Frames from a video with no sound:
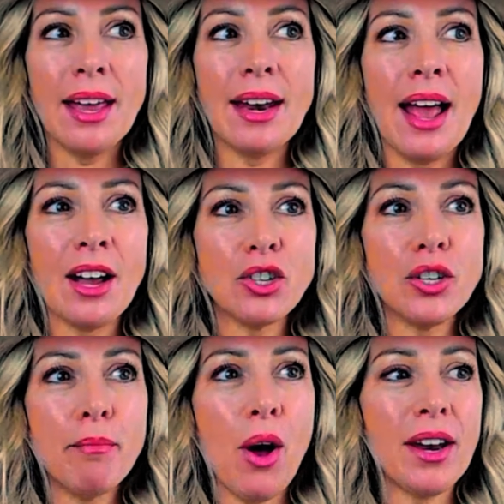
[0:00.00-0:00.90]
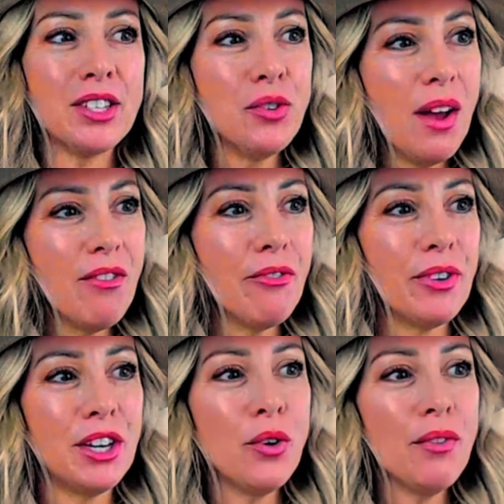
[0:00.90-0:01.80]
and I actually bought it. Do you have a
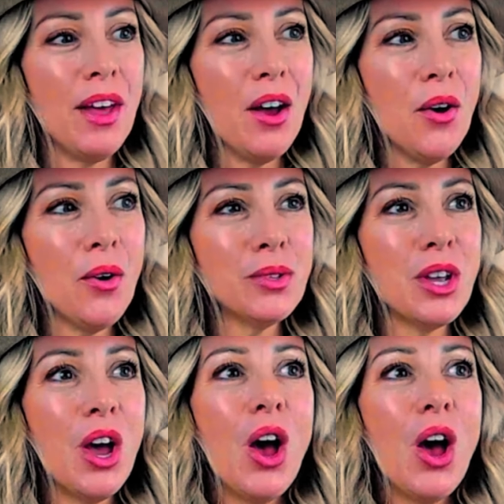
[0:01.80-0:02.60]
video of that hose?